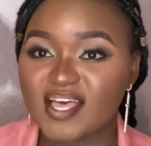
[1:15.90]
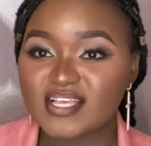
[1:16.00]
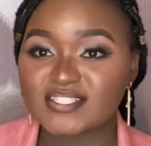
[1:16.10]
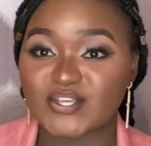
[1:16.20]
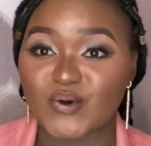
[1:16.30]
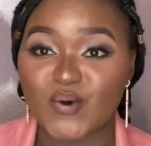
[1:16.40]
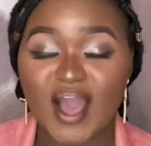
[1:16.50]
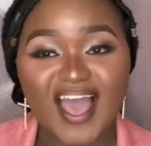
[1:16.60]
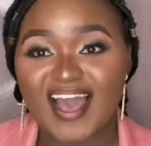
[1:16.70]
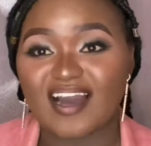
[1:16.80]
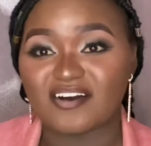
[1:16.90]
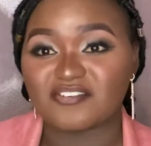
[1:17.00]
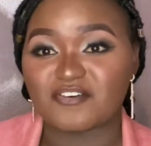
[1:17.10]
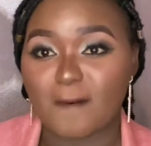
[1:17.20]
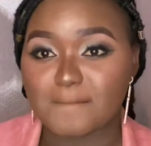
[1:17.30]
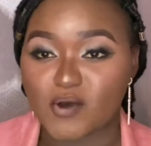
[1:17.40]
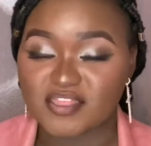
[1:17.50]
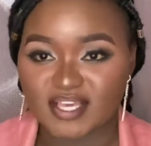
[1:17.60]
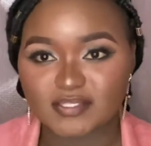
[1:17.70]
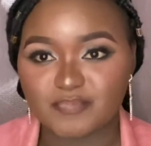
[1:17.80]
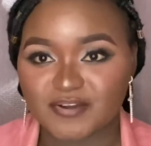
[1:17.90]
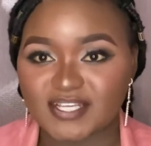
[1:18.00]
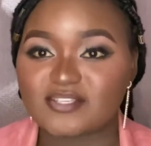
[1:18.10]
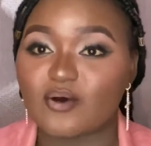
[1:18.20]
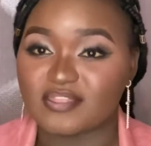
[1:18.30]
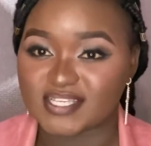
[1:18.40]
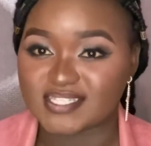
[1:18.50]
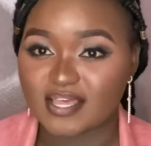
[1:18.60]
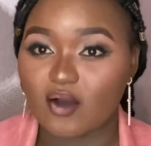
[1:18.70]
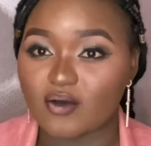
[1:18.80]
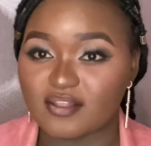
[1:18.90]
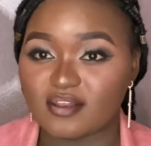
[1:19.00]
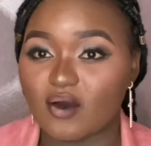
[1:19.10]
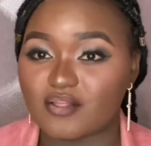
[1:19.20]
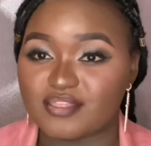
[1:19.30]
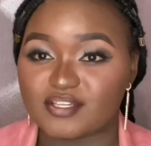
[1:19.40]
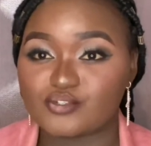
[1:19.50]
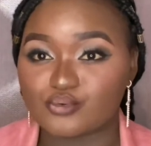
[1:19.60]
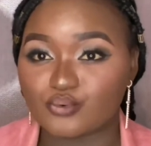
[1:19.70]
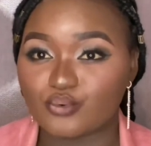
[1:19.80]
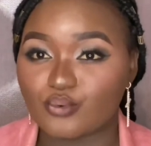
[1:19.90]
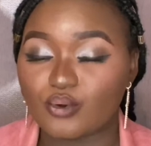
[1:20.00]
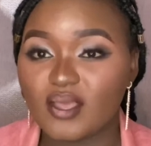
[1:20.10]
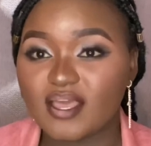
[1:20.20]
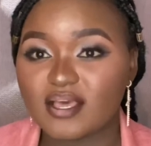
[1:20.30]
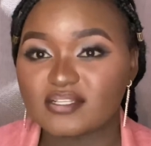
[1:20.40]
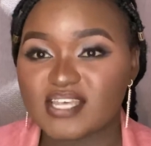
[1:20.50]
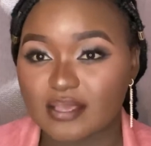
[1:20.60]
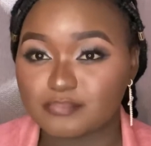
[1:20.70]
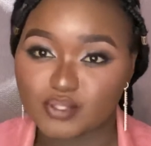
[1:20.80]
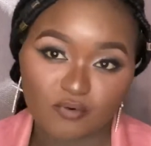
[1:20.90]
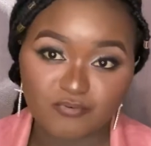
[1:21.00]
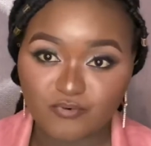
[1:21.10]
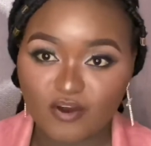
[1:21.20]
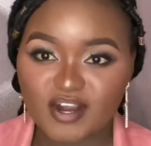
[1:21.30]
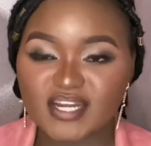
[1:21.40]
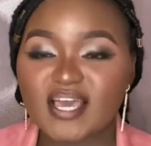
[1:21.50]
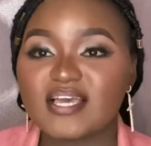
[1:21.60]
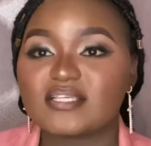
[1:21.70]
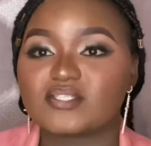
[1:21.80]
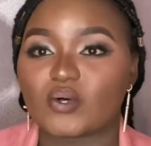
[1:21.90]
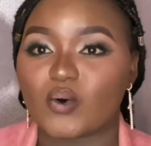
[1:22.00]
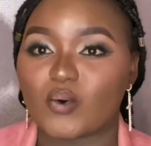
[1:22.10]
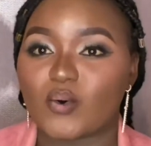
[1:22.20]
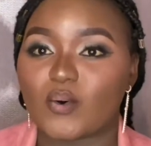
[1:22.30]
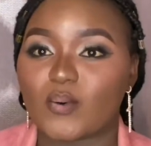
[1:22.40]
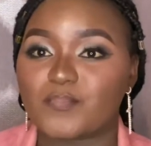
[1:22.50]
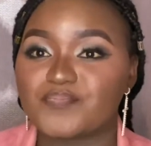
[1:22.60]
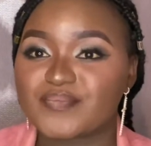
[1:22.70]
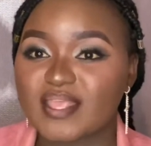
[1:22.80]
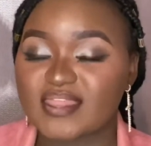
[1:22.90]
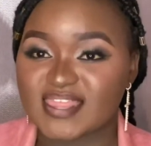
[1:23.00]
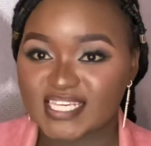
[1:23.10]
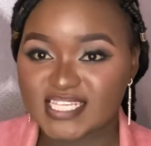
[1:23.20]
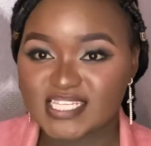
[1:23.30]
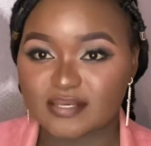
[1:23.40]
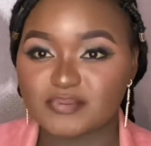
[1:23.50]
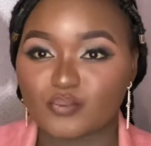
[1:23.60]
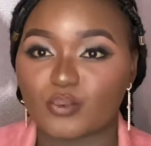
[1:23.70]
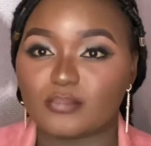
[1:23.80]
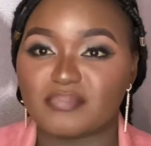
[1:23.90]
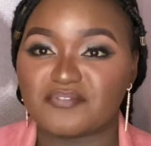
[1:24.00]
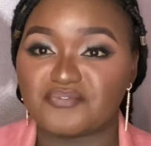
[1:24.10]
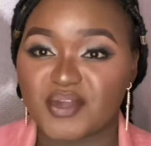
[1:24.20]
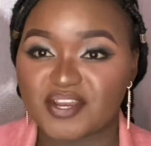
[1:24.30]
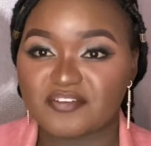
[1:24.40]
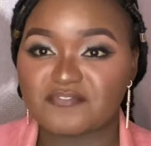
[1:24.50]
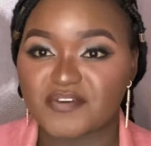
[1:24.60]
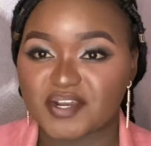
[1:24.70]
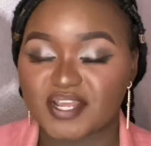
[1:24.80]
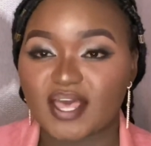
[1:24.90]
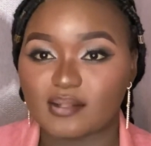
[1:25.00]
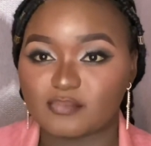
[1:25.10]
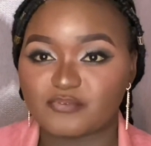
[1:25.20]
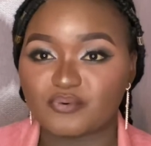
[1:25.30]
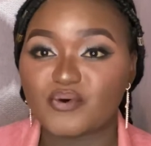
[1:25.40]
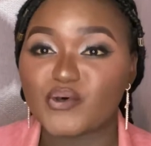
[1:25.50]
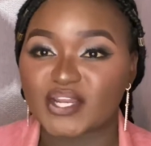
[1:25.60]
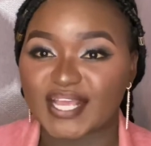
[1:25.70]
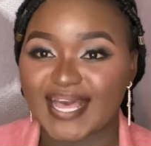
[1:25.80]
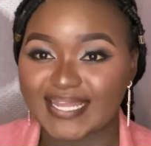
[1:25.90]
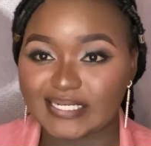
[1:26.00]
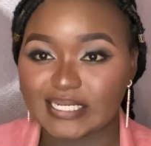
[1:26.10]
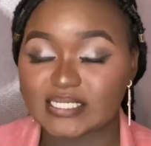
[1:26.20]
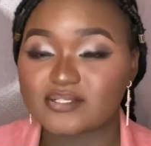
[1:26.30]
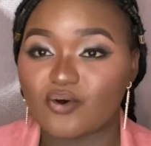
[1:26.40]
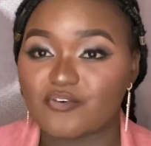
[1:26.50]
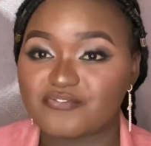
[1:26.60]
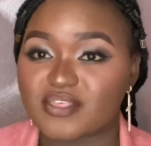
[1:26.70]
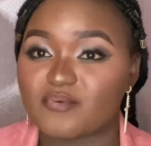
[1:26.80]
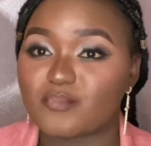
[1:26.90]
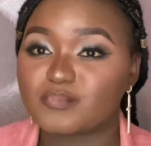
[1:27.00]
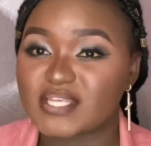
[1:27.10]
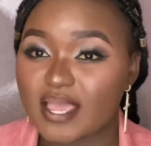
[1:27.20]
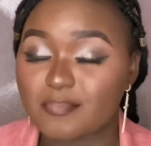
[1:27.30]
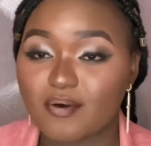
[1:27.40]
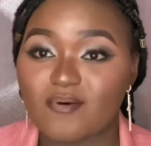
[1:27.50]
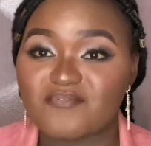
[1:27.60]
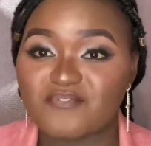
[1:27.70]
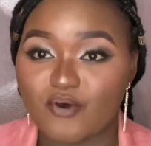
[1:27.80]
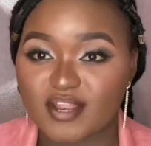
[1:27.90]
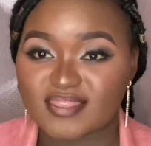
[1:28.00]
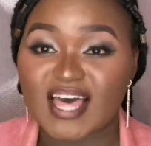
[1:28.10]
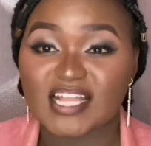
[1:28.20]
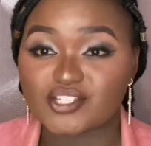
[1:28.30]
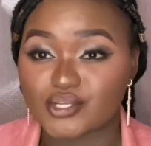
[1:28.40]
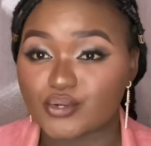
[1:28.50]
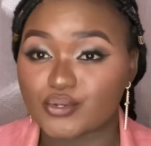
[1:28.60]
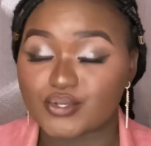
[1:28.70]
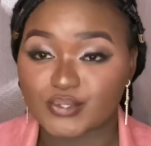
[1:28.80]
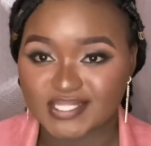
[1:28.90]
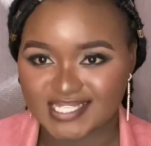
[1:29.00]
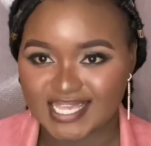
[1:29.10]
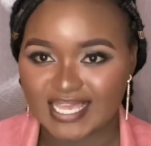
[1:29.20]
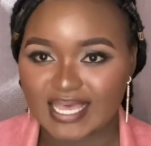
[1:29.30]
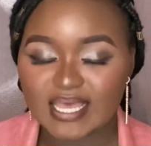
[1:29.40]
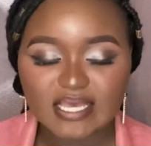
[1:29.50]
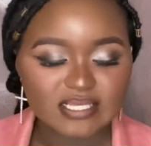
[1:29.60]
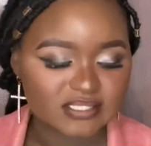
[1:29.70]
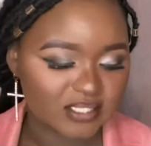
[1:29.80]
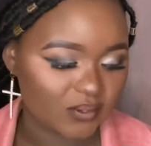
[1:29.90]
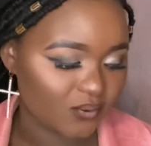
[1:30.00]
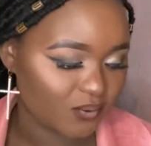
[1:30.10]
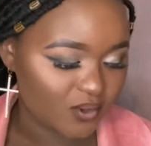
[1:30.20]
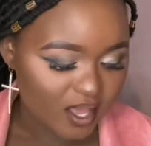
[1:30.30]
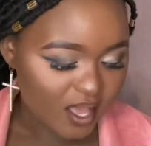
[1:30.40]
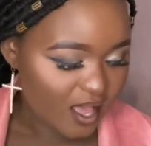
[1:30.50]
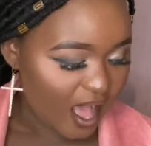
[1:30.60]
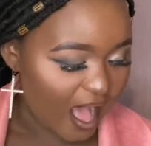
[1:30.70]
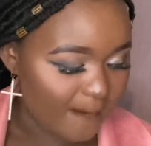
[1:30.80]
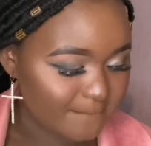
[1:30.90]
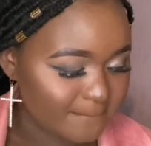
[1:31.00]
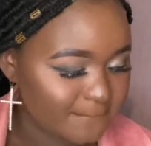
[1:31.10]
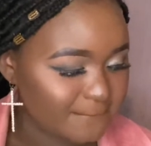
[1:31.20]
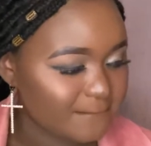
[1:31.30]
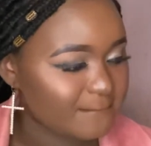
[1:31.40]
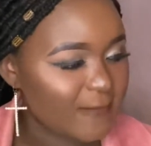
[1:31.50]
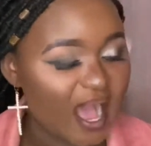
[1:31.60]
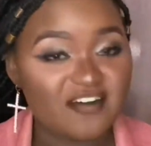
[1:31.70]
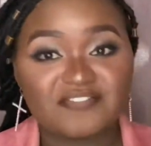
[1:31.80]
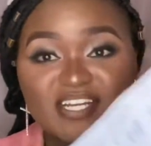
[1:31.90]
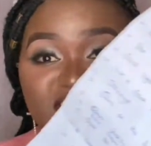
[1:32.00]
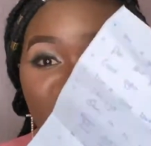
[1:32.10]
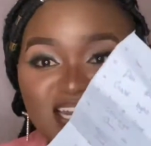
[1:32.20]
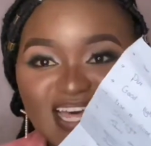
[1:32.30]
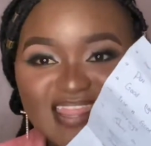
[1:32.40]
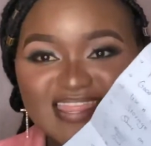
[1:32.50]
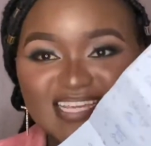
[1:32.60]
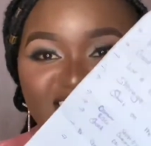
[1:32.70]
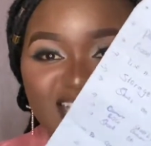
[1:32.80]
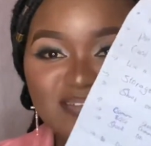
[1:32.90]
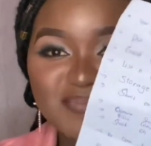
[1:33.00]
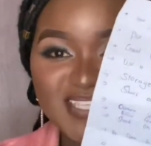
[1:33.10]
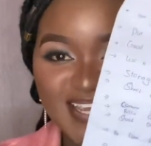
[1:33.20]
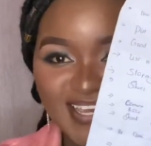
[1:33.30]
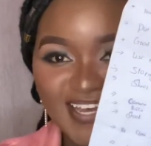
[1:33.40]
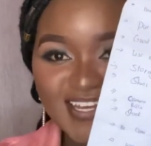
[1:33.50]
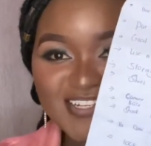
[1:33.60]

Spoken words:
So I have both experience on the two types of phone. So these tips will be very helpful regardless of the type of phone that you're using. So I've written the tips here.